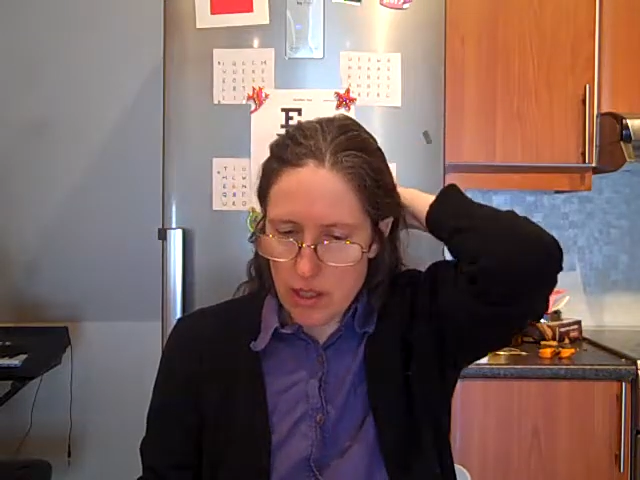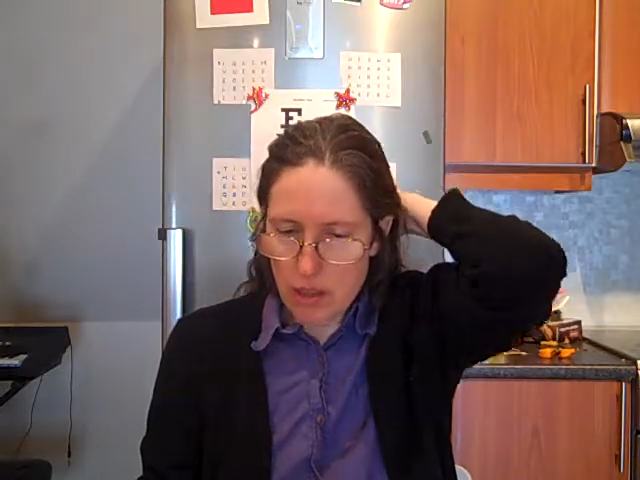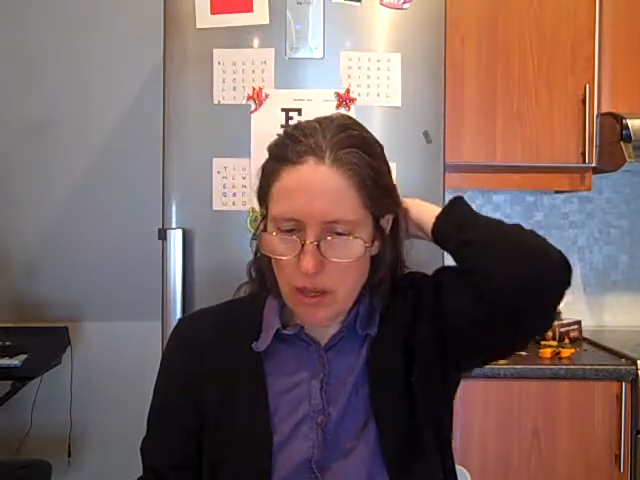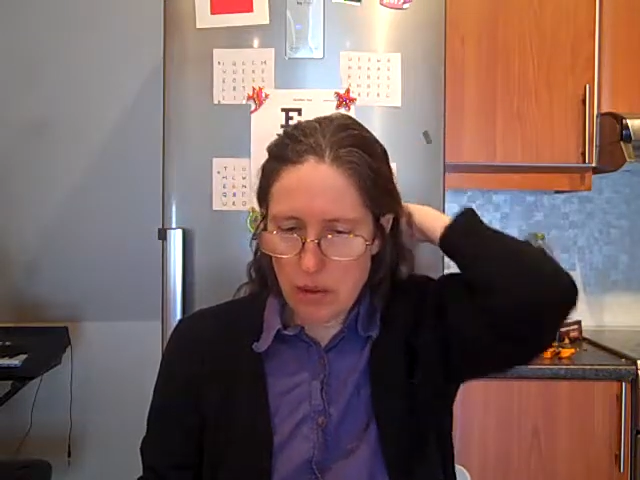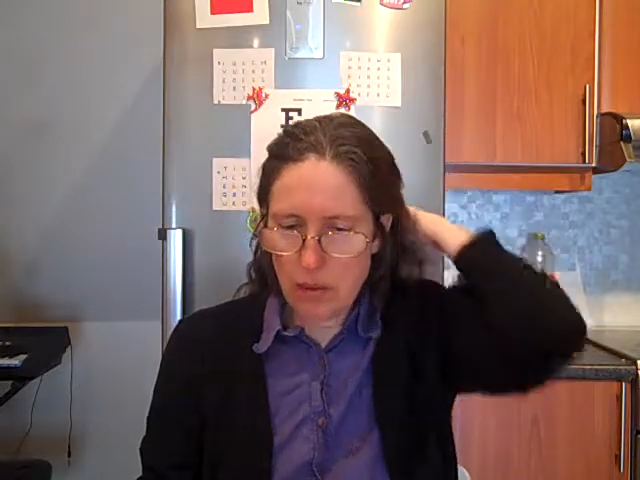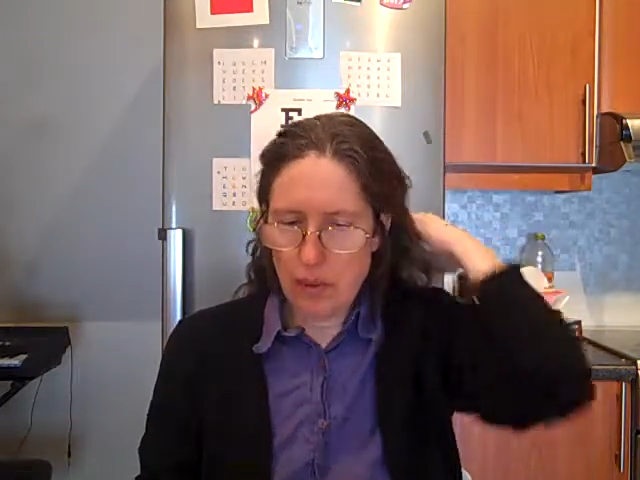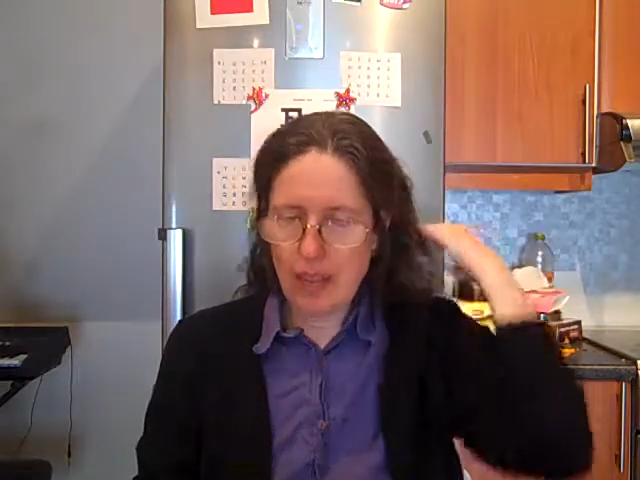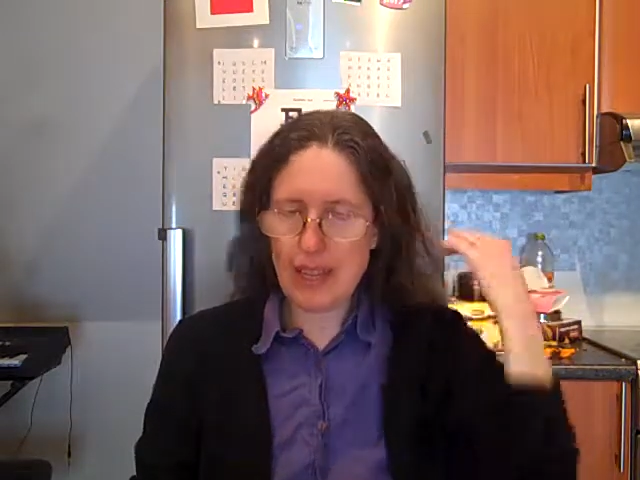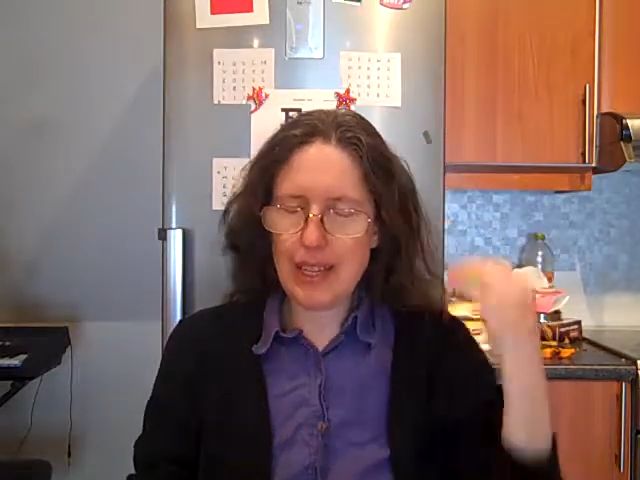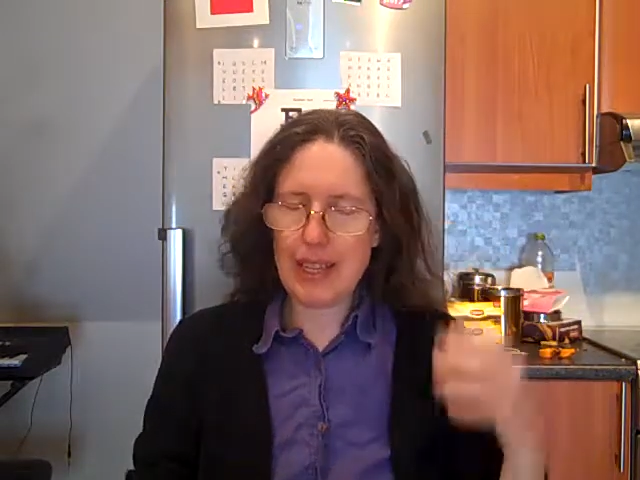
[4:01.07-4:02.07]
So
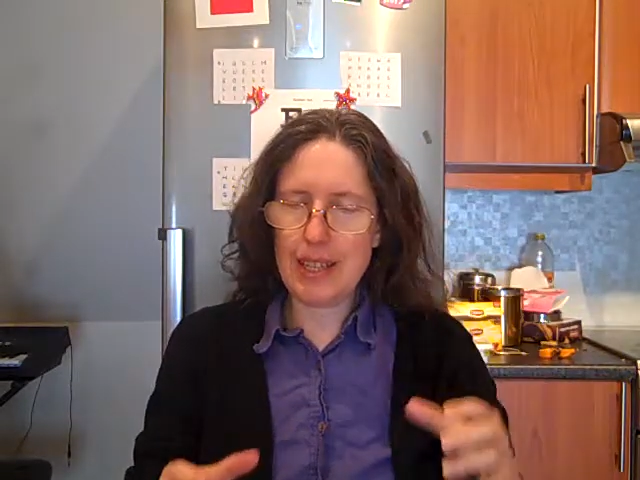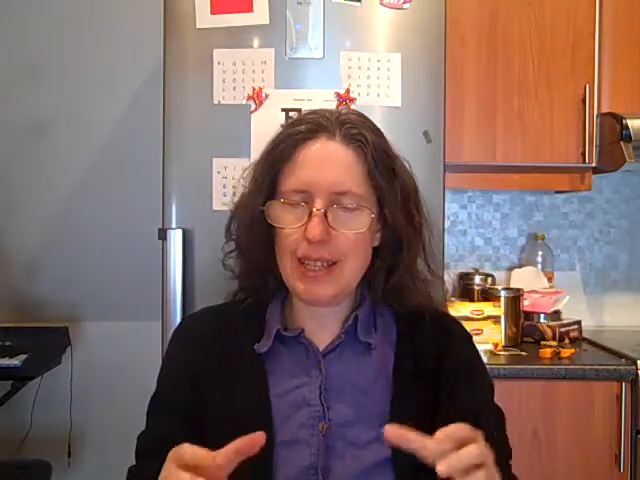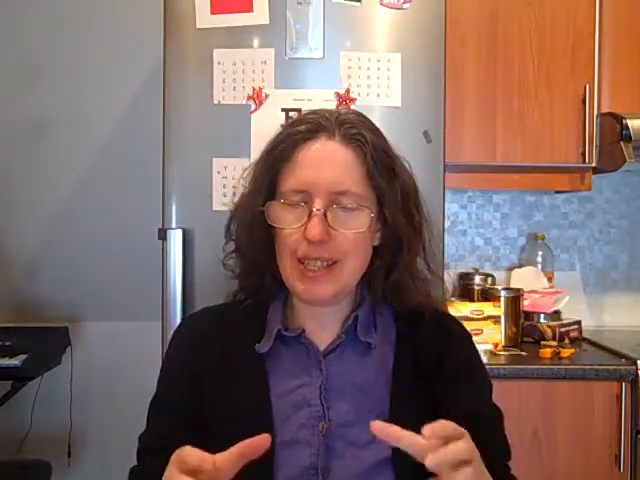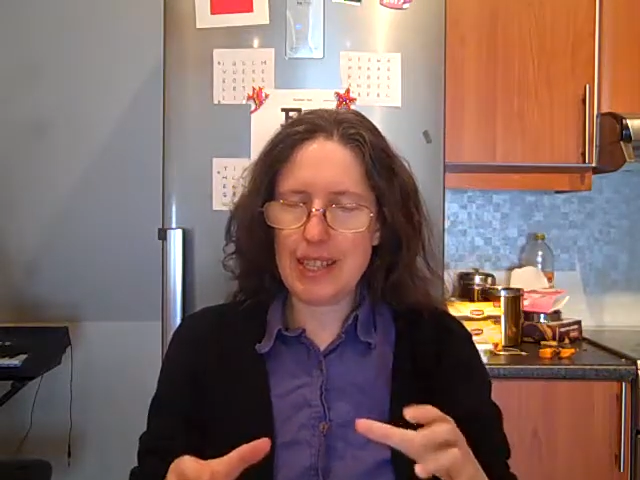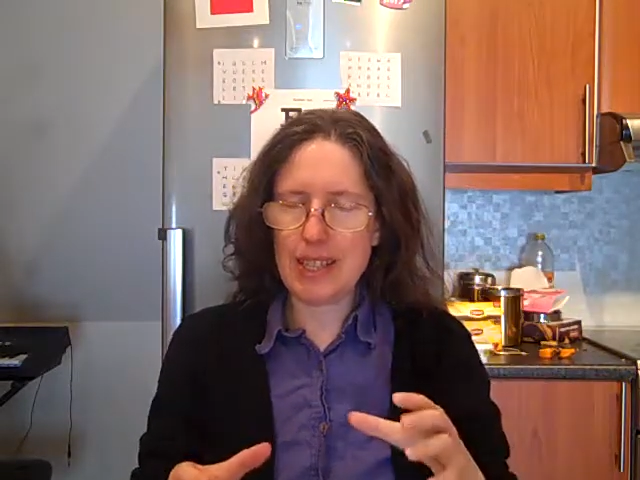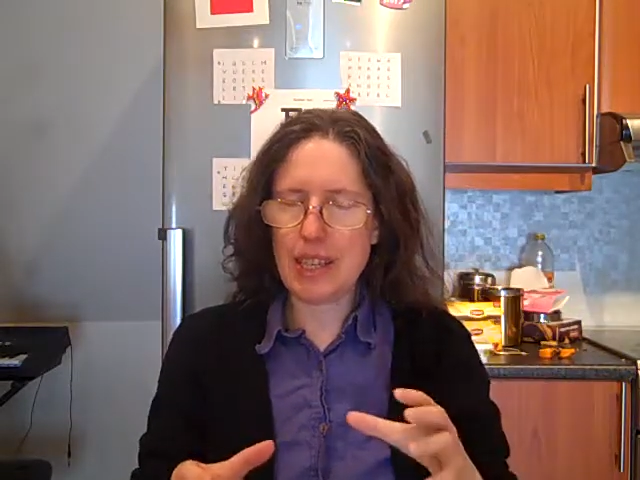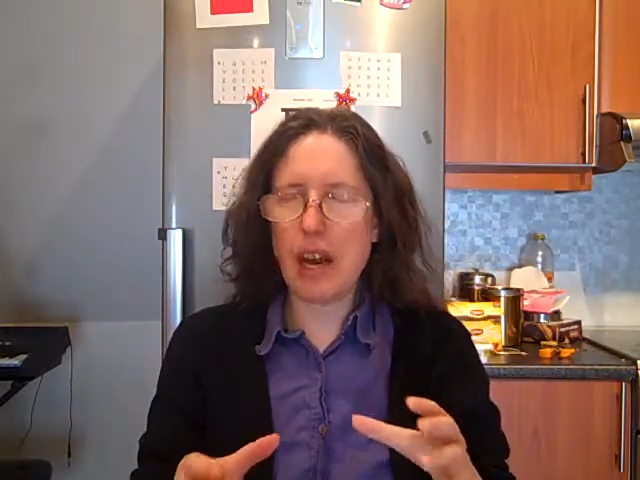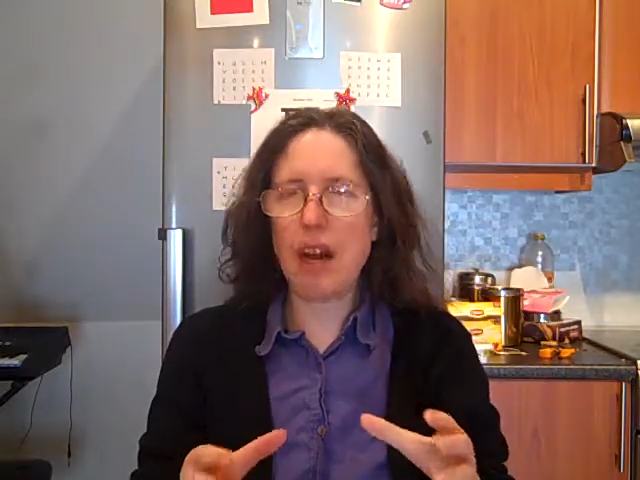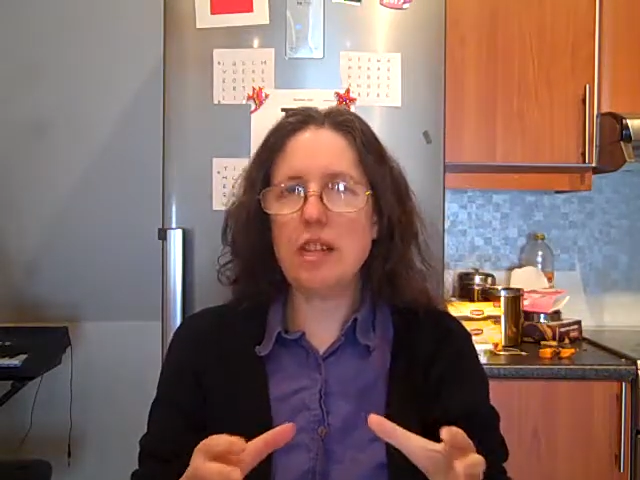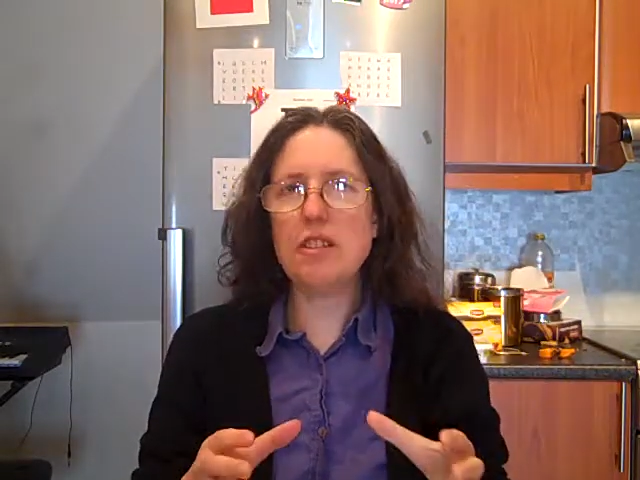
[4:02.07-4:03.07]
it's
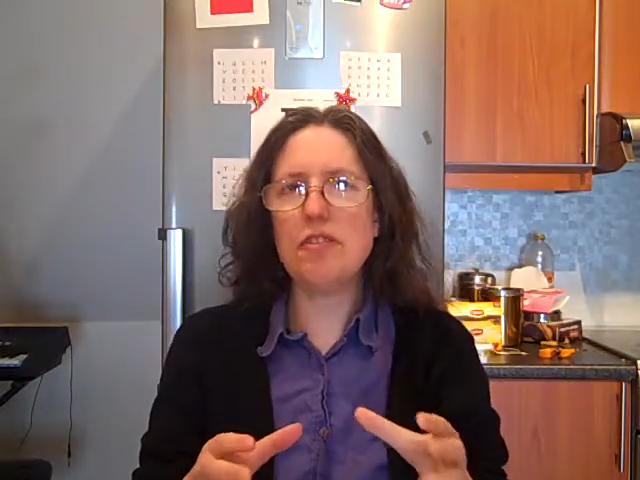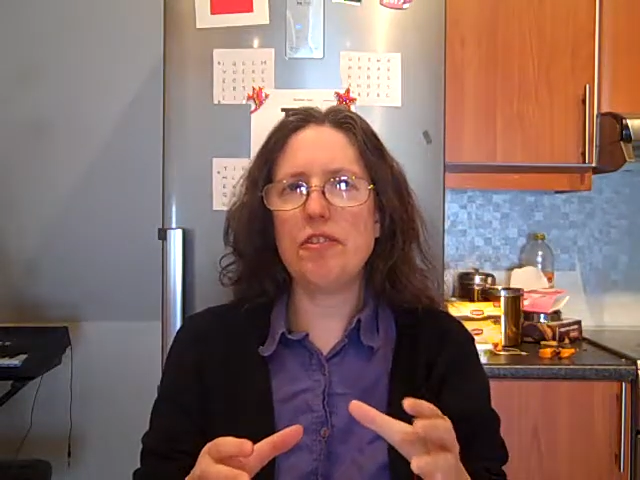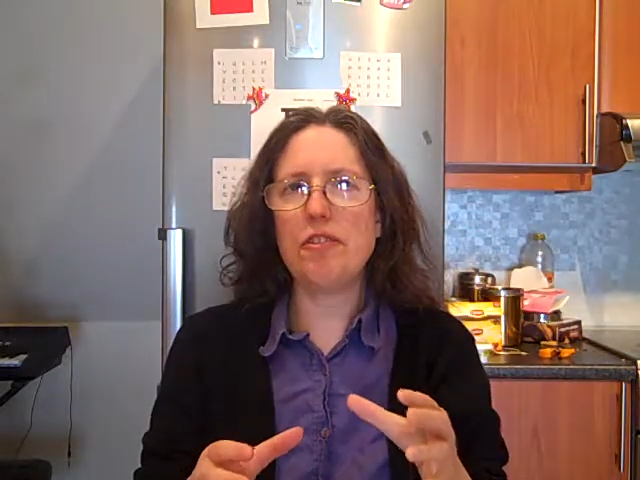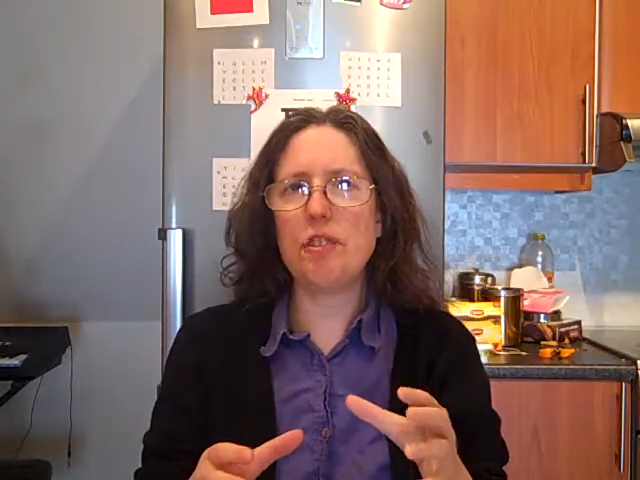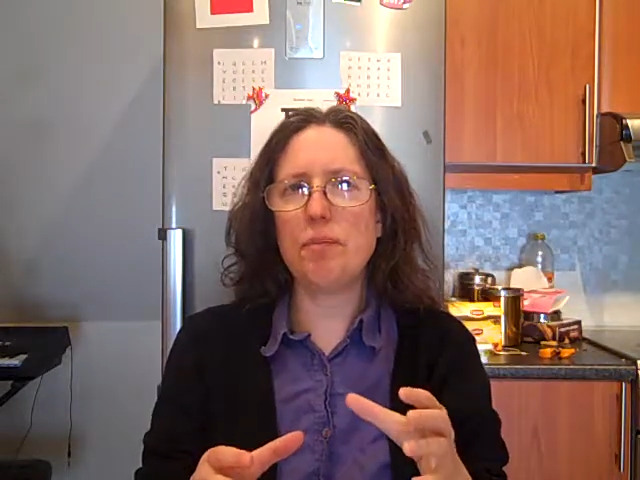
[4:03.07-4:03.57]
kind of